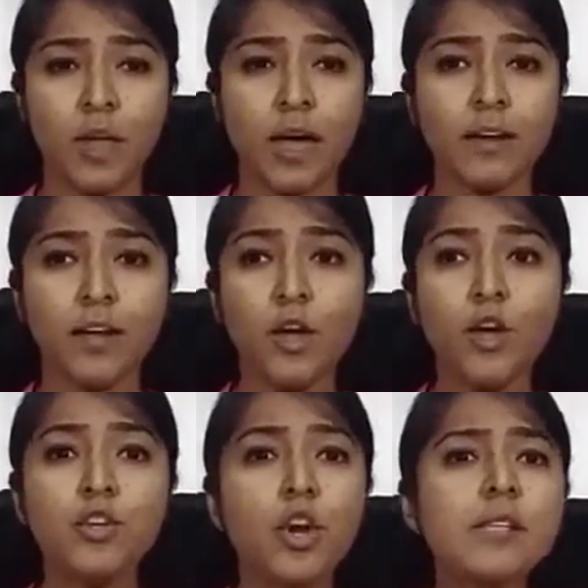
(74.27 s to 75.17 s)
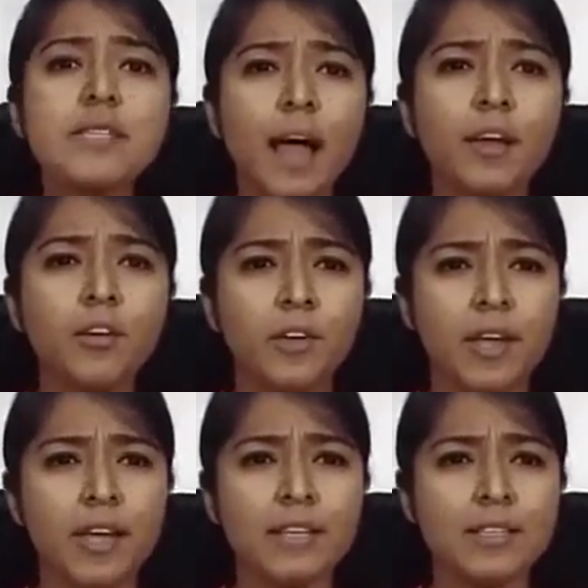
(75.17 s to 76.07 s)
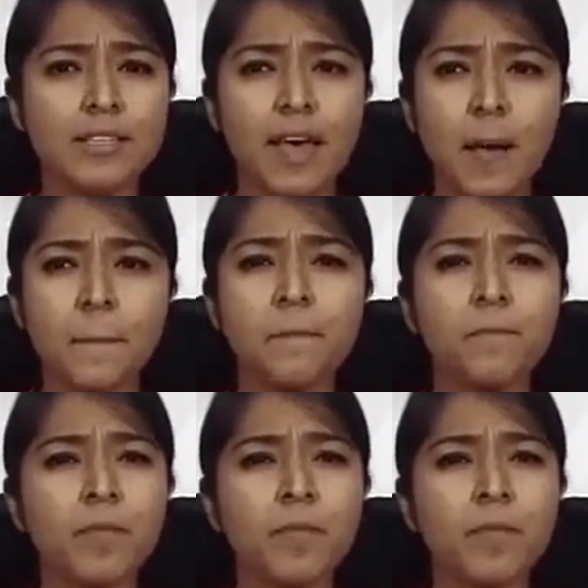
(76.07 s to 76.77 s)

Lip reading: that your salary is say